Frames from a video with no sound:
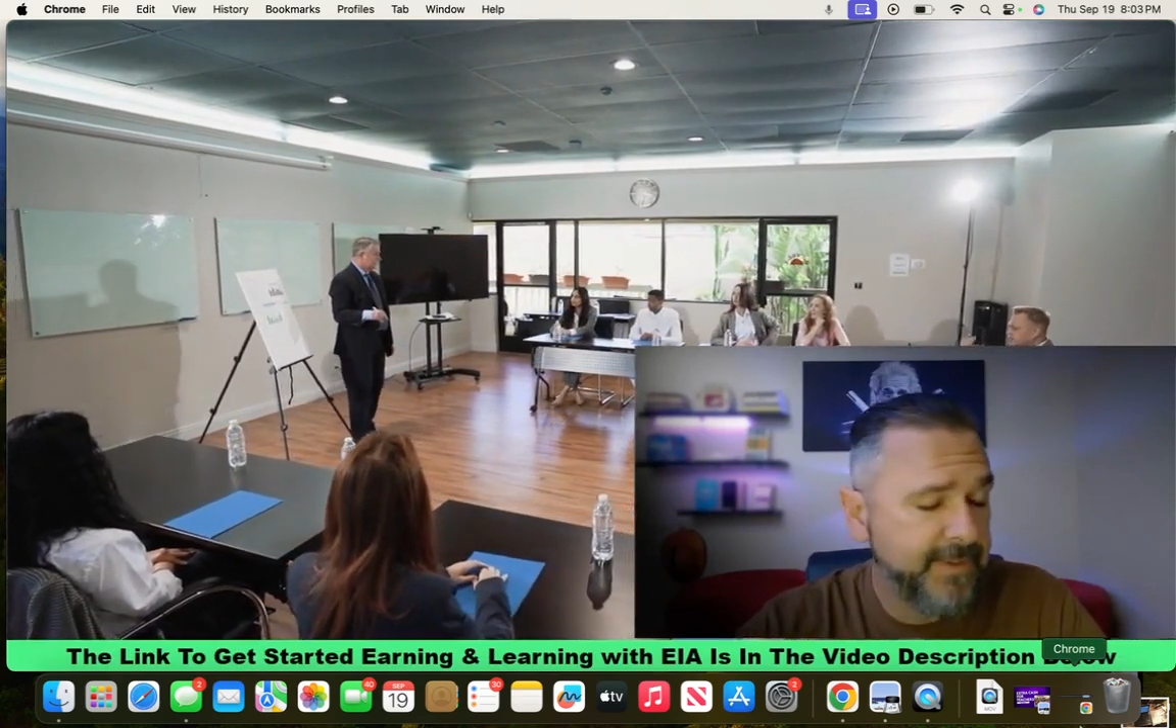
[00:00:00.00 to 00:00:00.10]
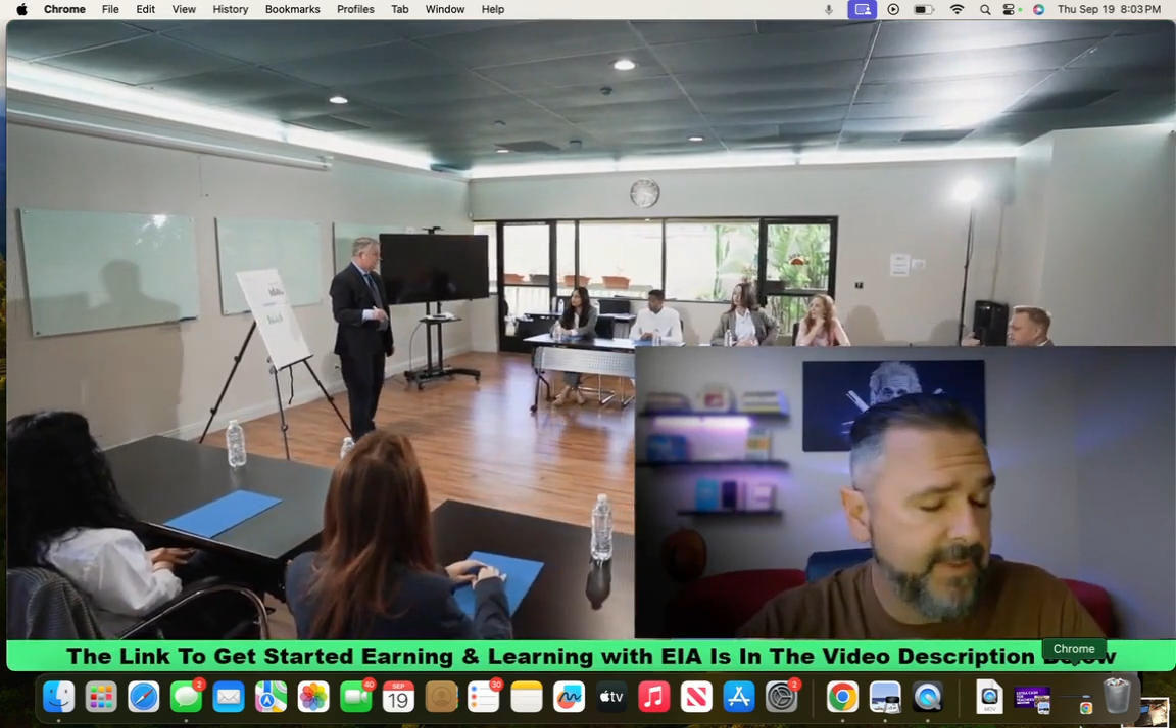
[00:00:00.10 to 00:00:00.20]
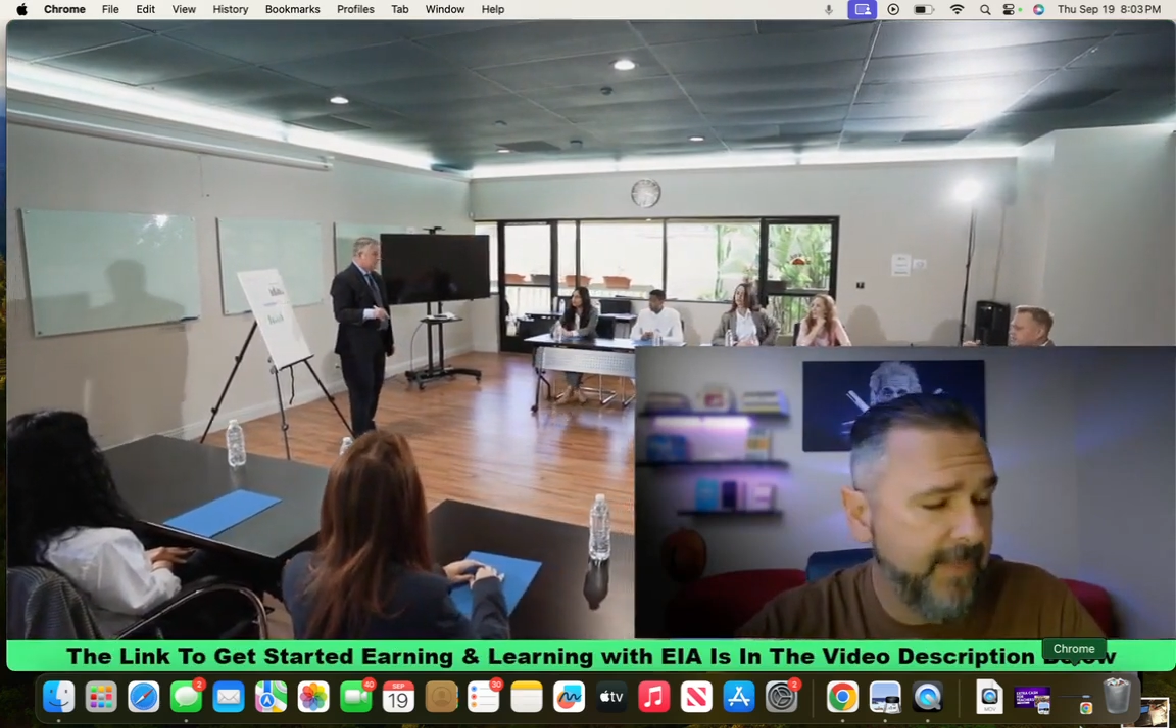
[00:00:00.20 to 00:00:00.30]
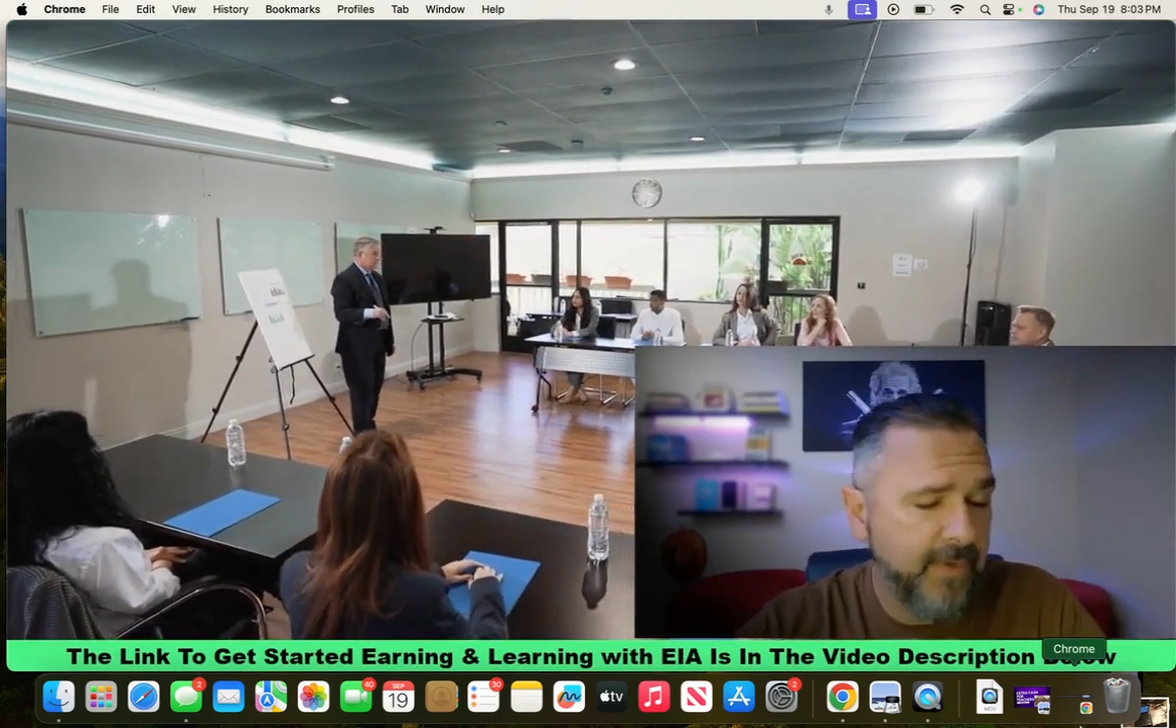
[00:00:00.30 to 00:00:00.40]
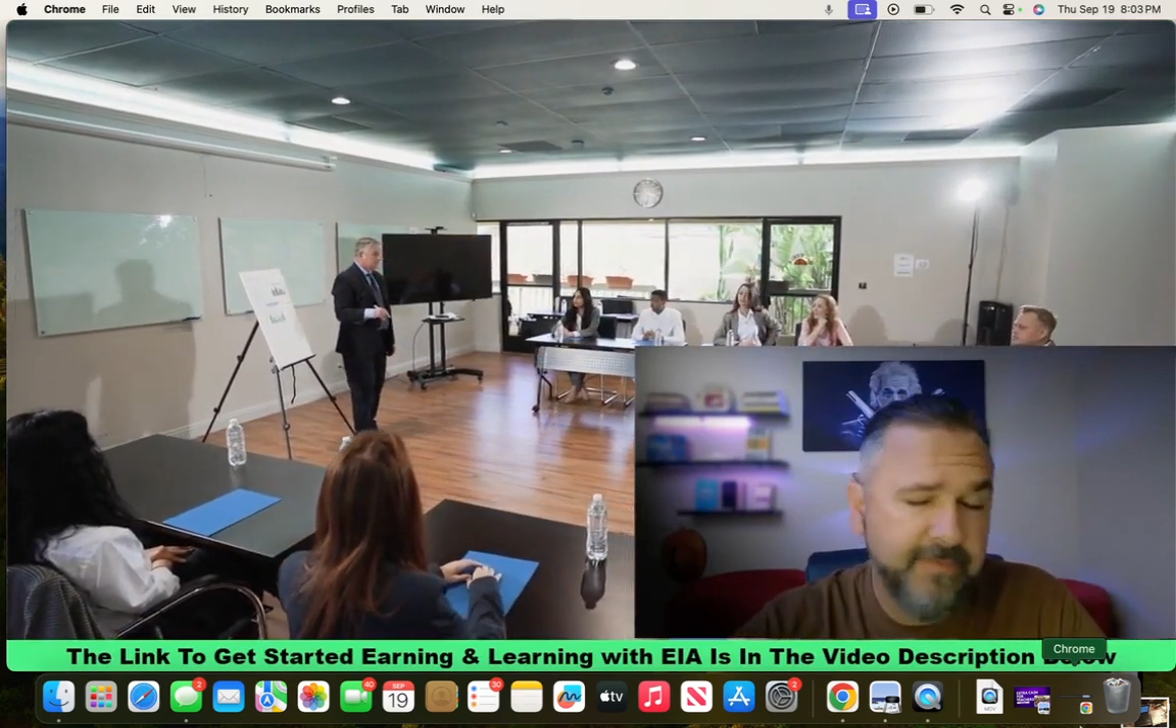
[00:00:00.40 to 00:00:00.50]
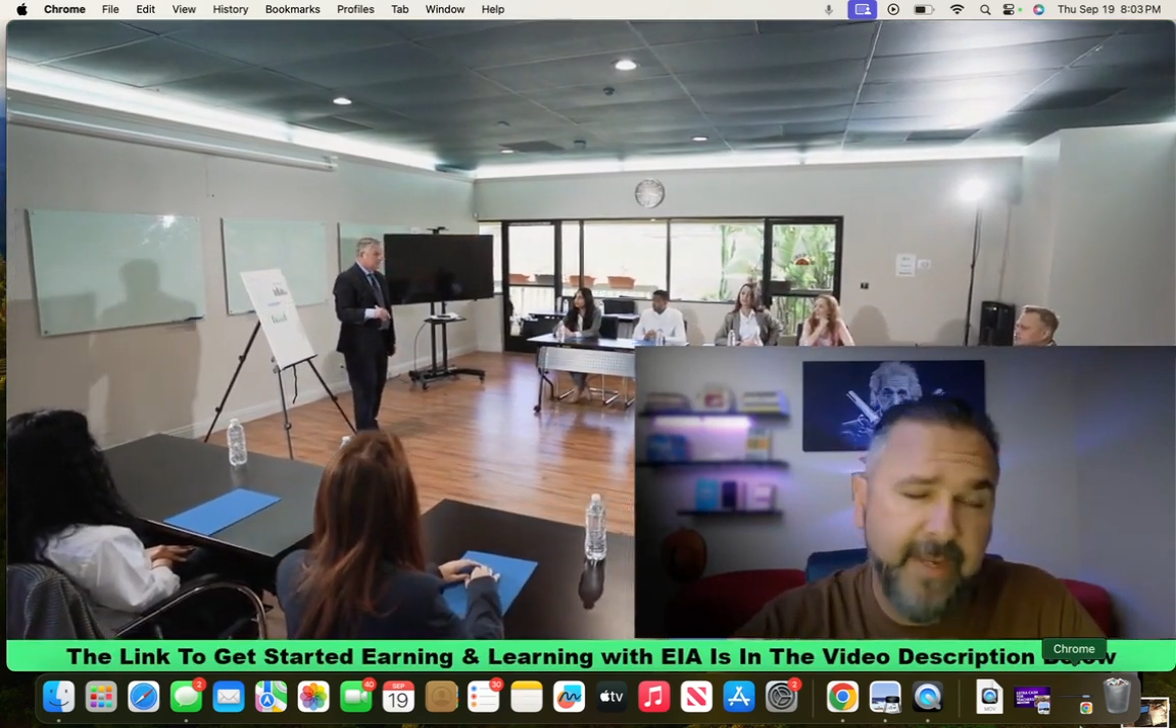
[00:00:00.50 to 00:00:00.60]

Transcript: Time goes